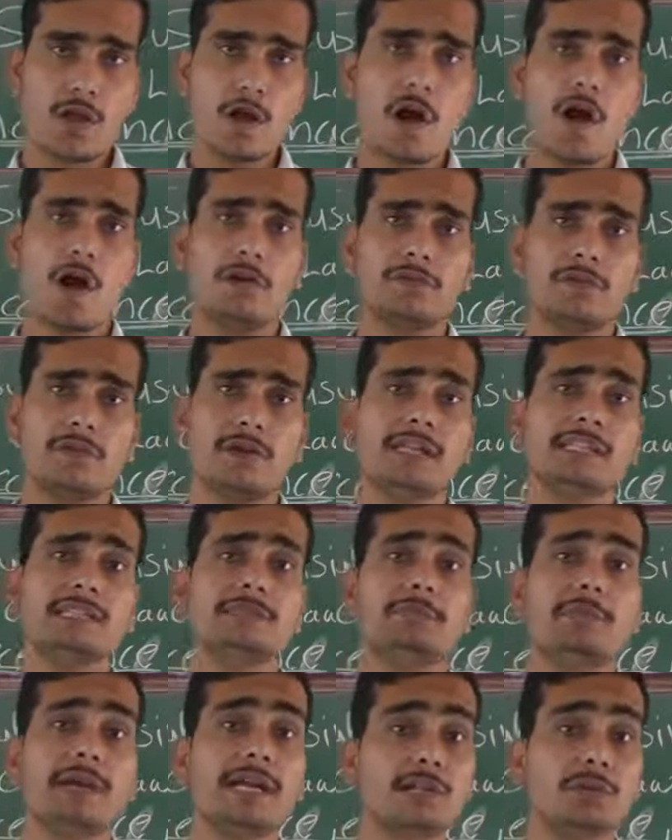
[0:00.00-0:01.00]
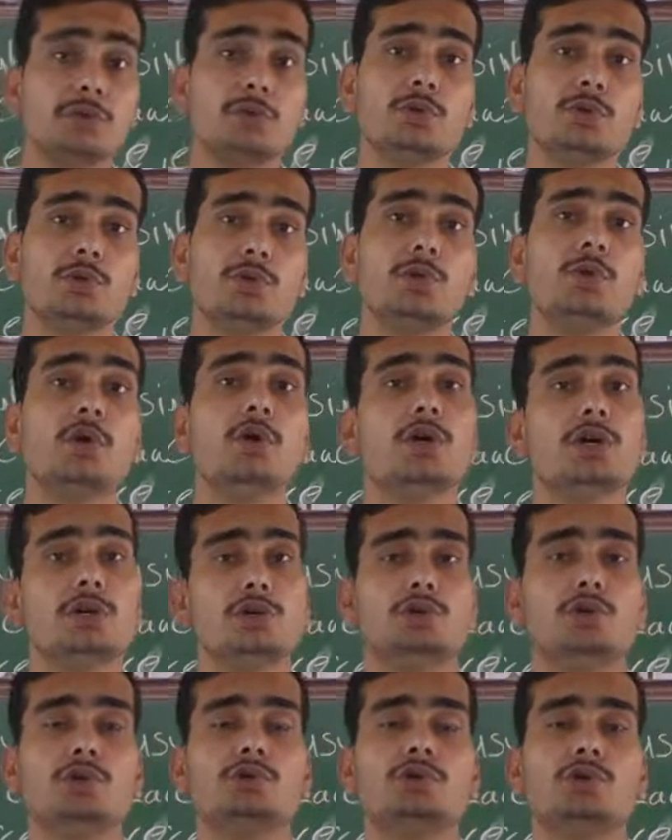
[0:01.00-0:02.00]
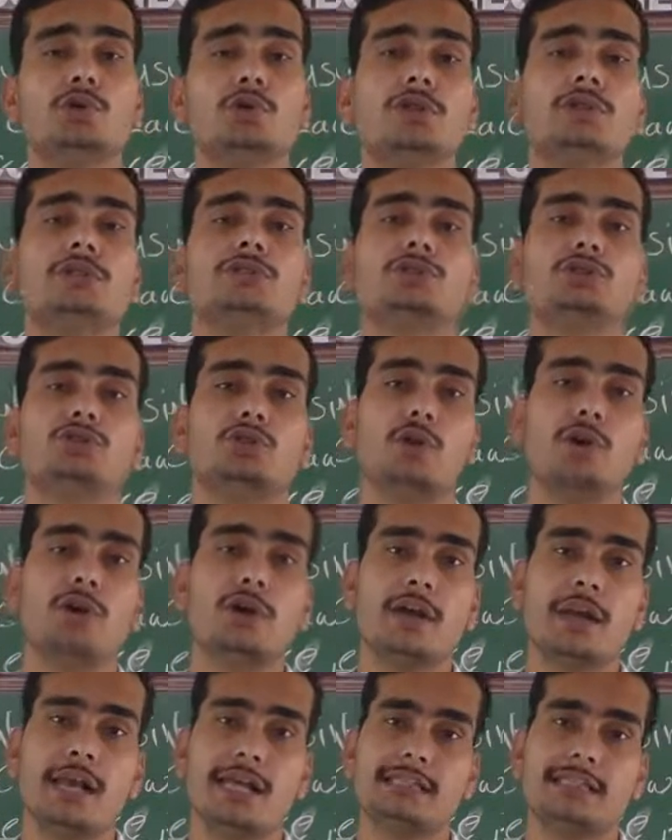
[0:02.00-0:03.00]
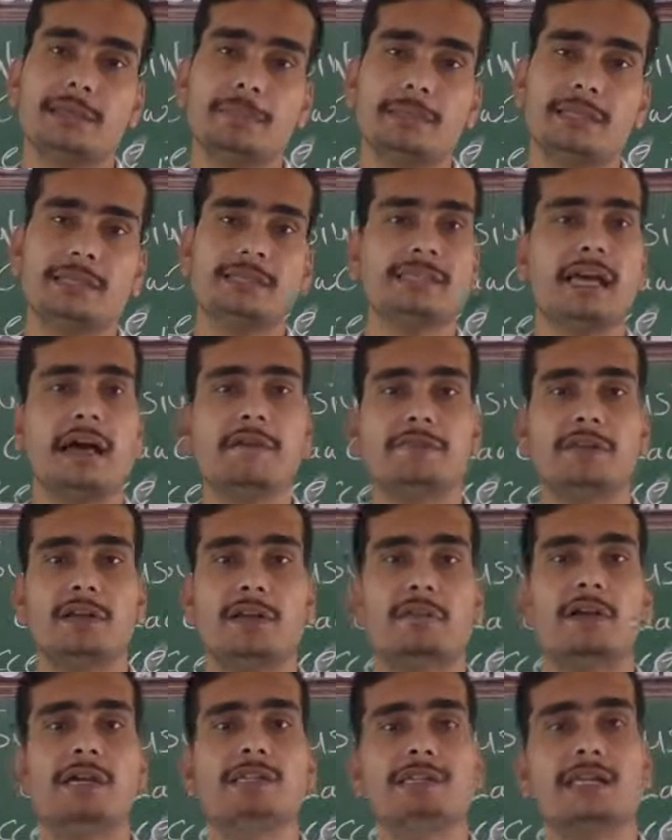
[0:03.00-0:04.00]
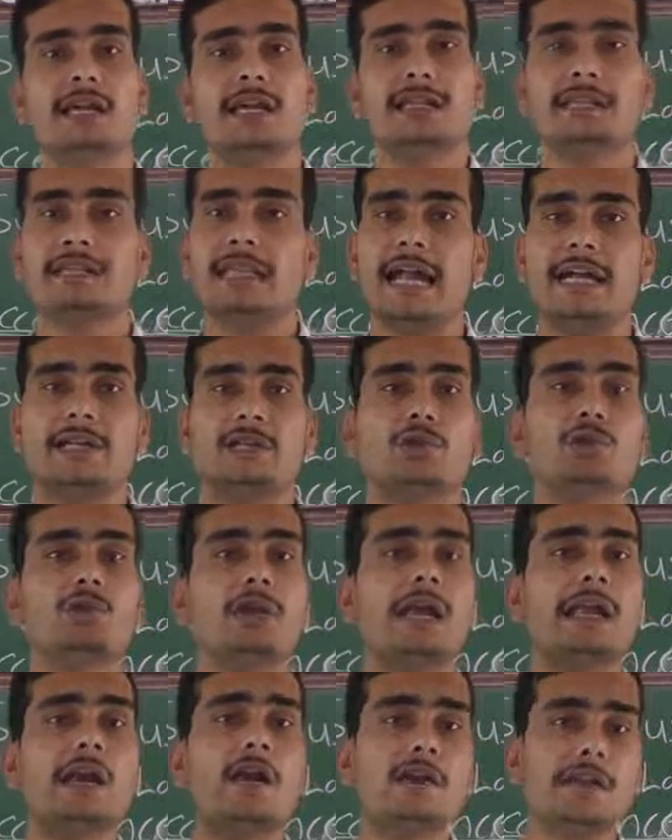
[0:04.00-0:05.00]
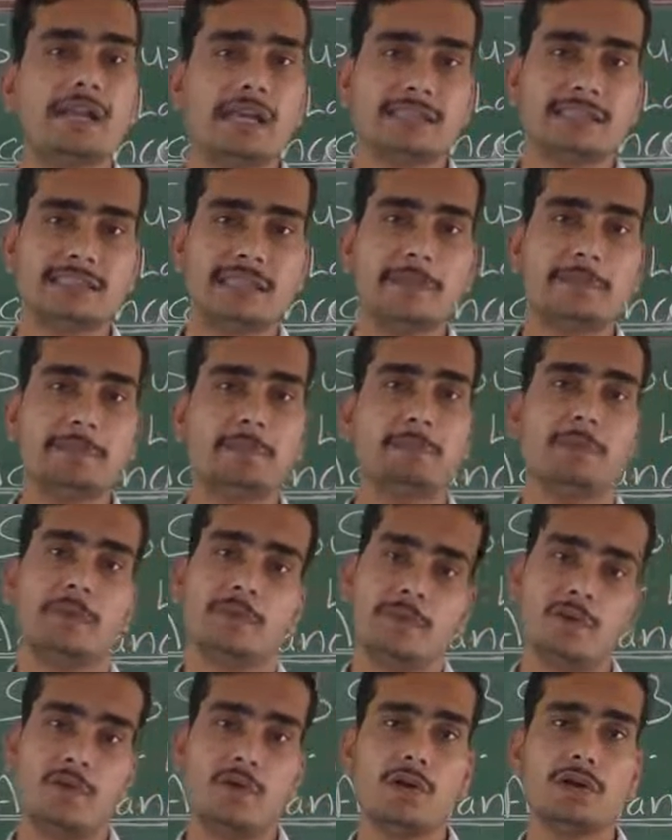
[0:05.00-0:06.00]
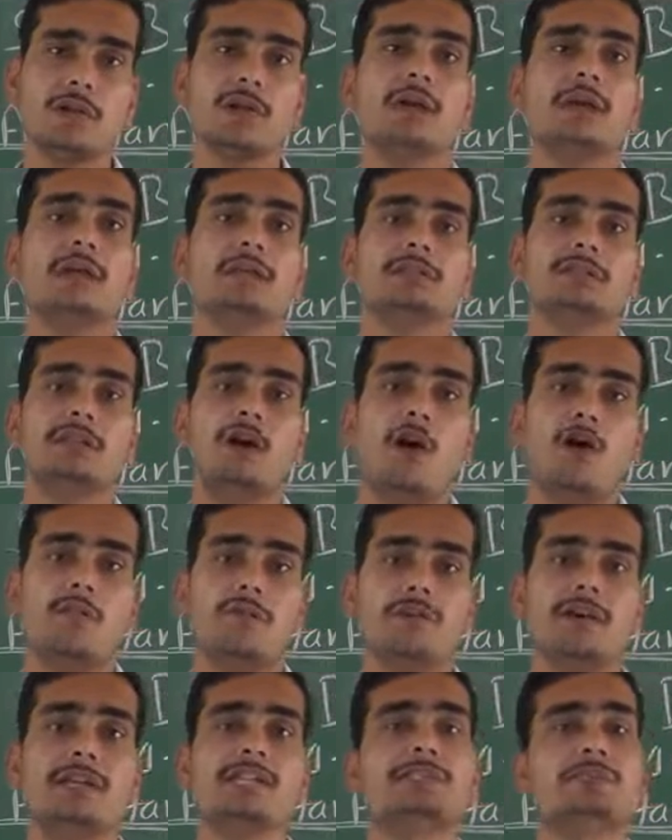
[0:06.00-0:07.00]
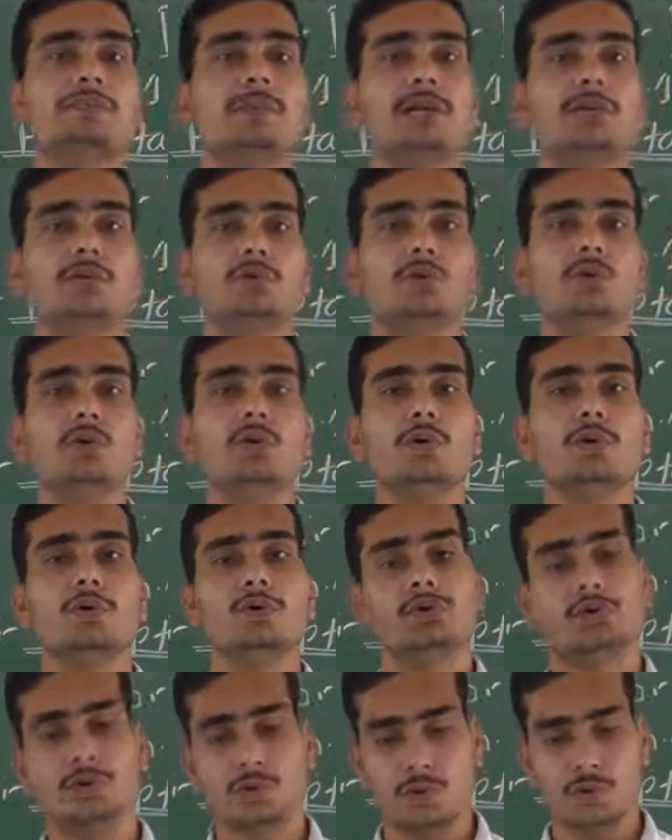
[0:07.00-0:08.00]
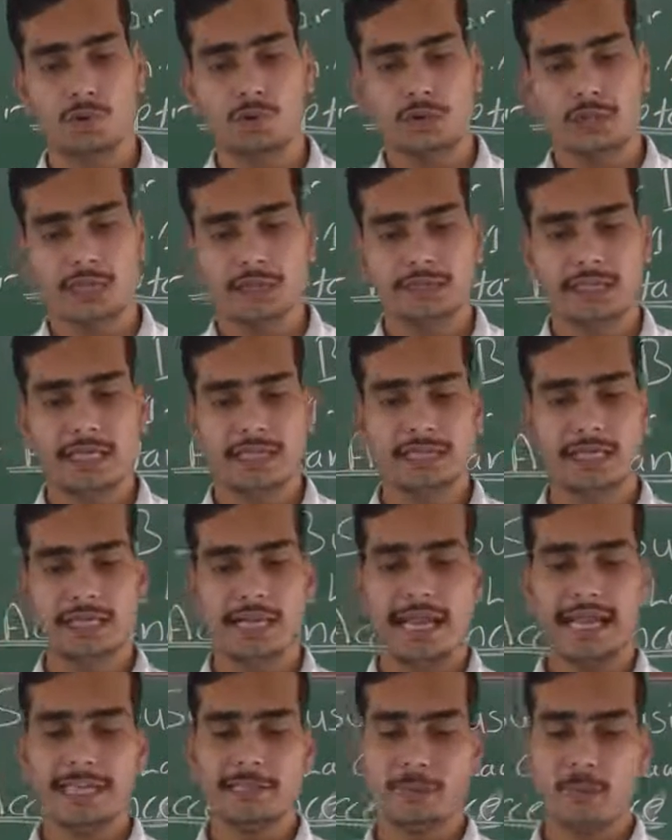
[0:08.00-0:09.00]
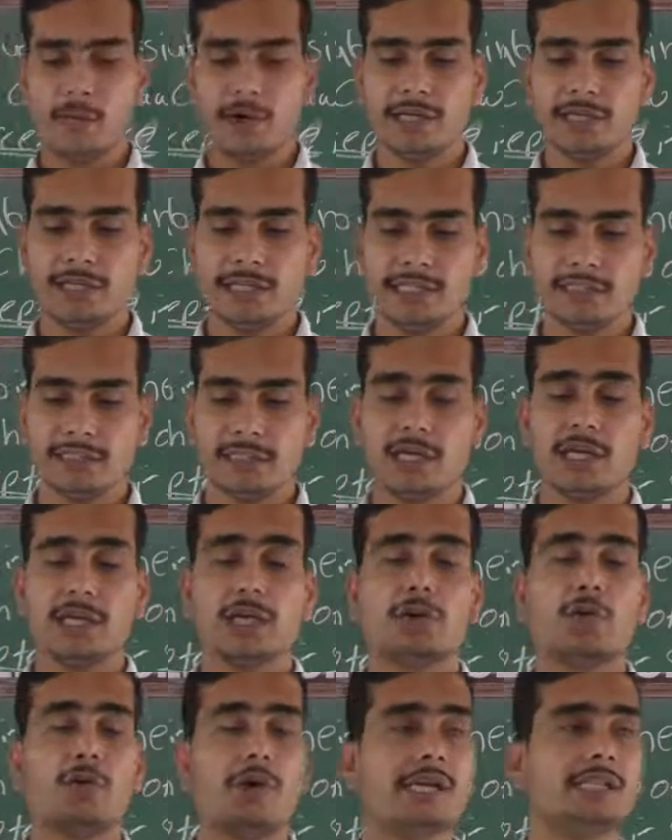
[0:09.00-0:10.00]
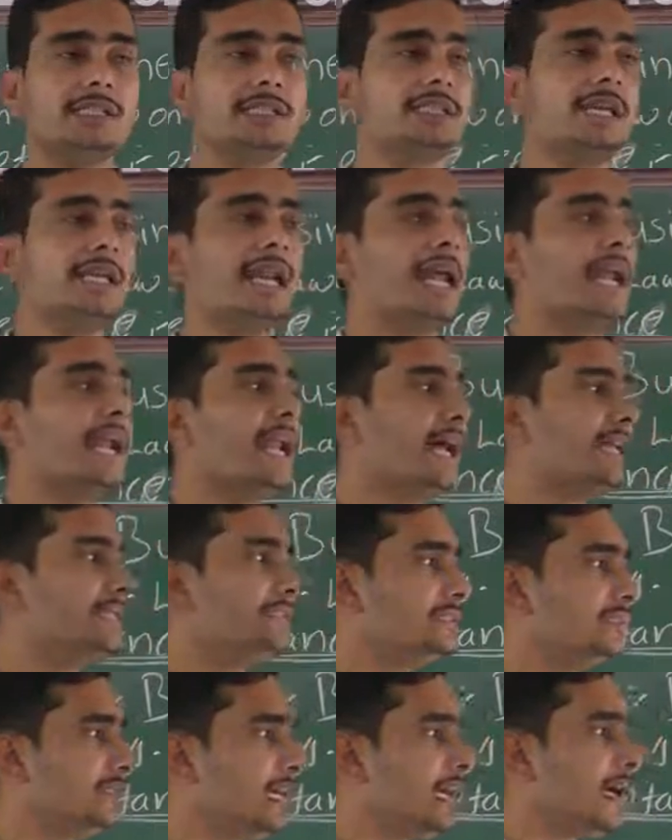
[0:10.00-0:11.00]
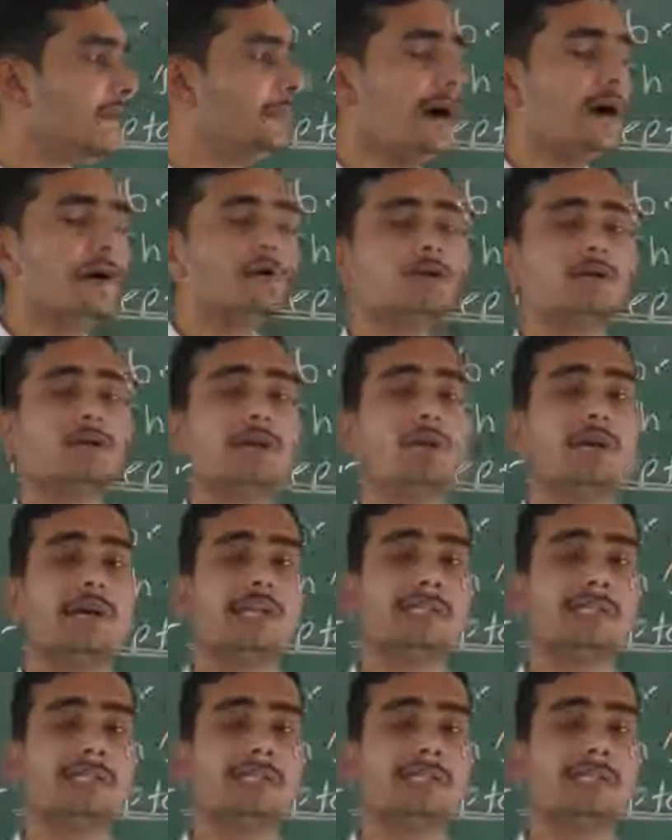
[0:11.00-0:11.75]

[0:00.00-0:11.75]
offer is made to you, you should show your acceptance afterwards, that you cannot accept before the offer is made to you. Then the 9th point is question and answer about